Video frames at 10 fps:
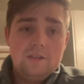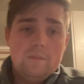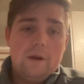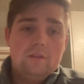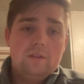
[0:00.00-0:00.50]

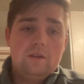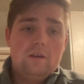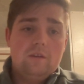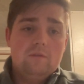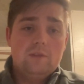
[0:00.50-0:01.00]
about
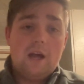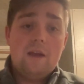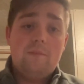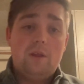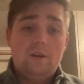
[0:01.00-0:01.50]
the
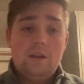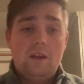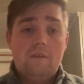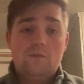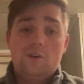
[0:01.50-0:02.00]
reliability
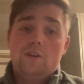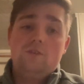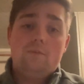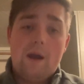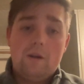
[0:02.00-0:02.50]
of
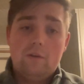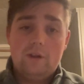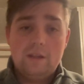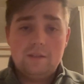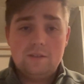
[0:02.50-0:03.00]
traditional power
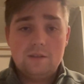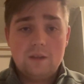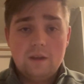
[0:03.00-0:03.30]
grids.